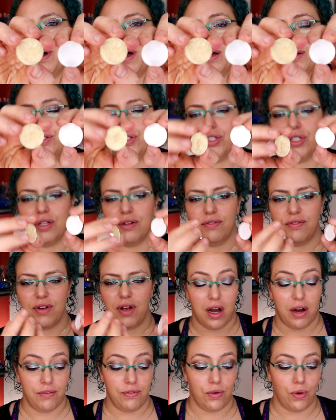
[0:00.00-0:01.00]
punch of,
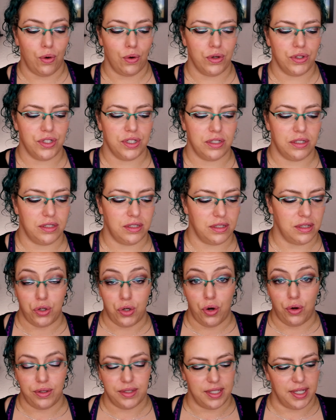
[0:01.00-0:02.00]
of gorgeous
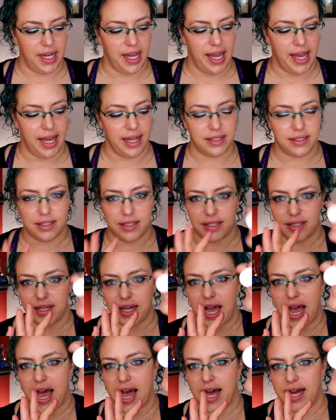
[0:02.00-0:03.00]
golden hit,
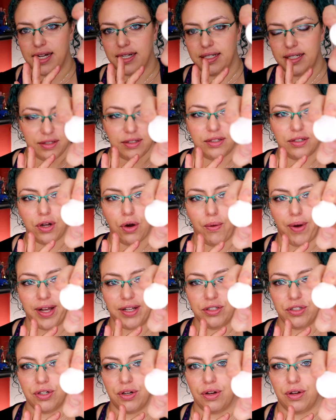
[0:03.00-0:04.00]
and Snow
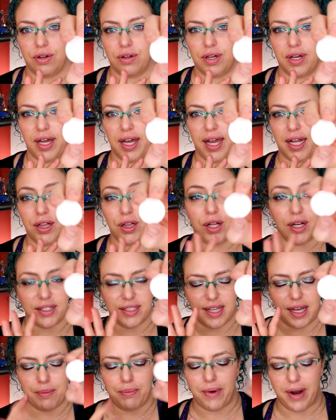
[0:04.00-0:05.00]
Angel
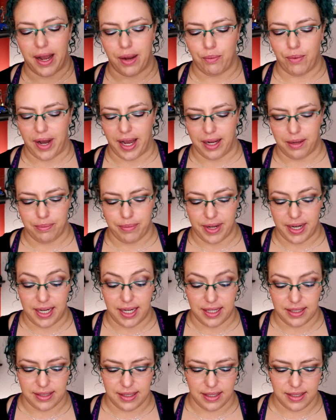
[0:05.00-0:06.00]
looks like bright white, but
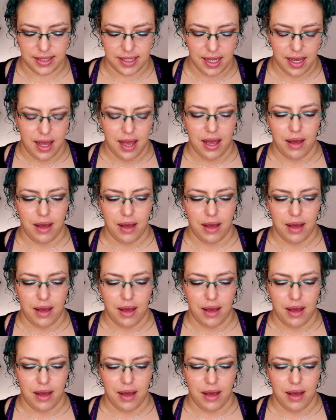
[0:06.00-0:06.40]
it isn't.